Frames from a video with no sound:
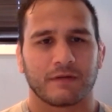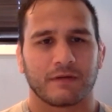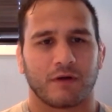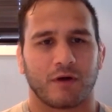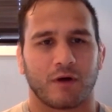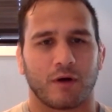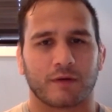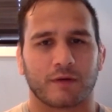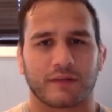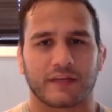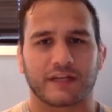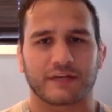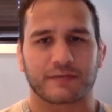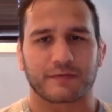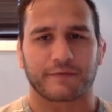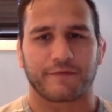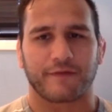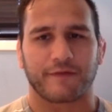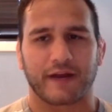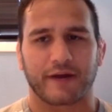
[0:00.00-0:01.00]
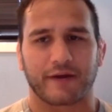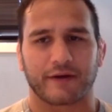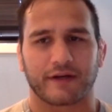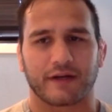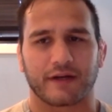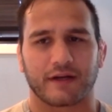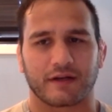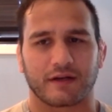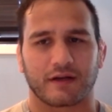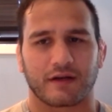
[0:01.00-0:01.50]
all things were firing
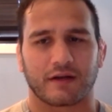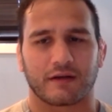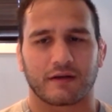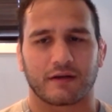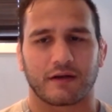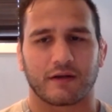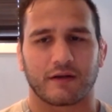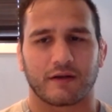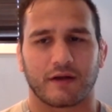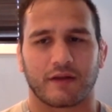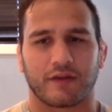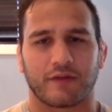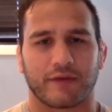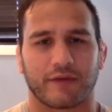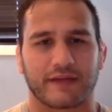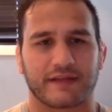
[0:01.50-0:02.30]
on the right